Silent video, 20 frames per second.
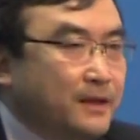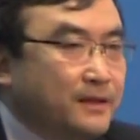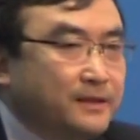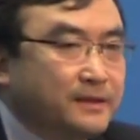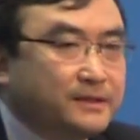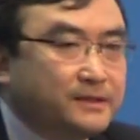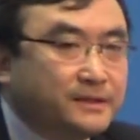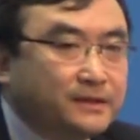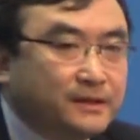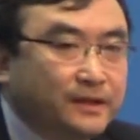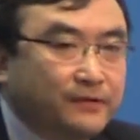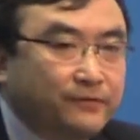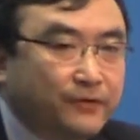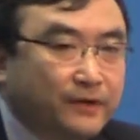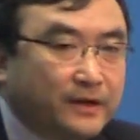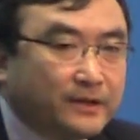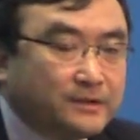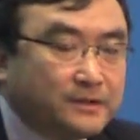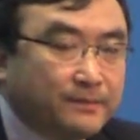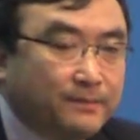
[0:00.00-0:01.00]
This is
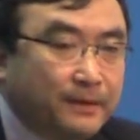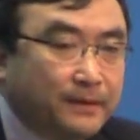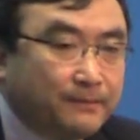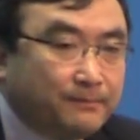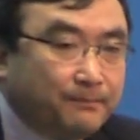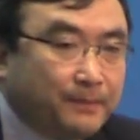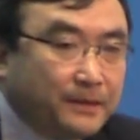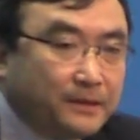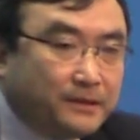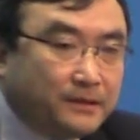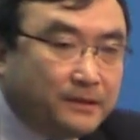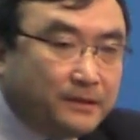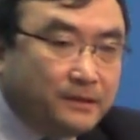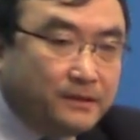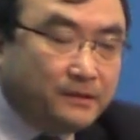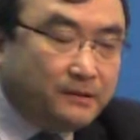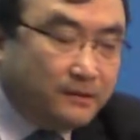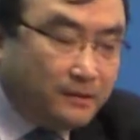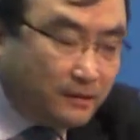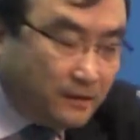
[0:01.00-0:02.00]
different, but
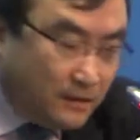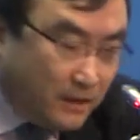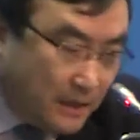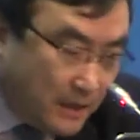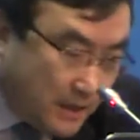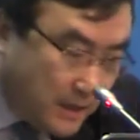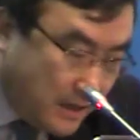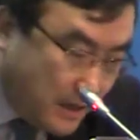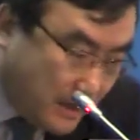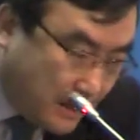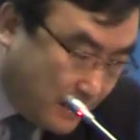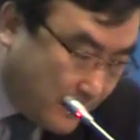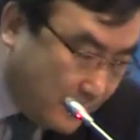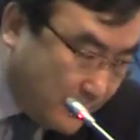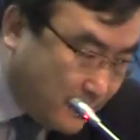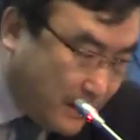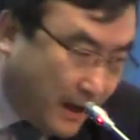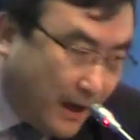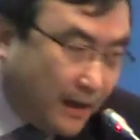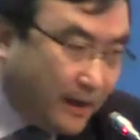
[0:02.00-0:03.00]

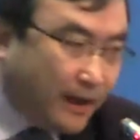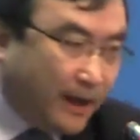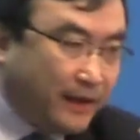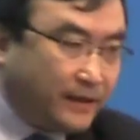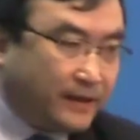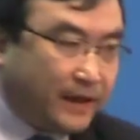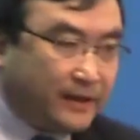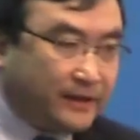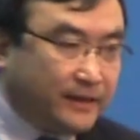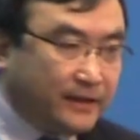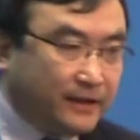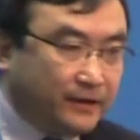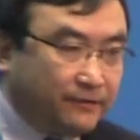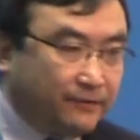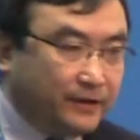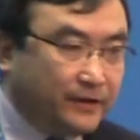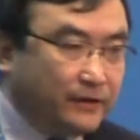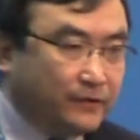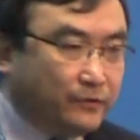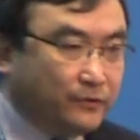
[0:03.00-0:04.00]
I think
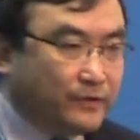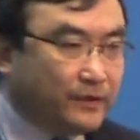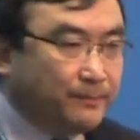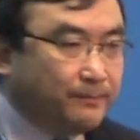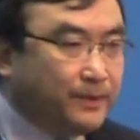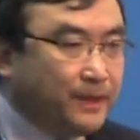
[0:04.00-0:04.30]
for the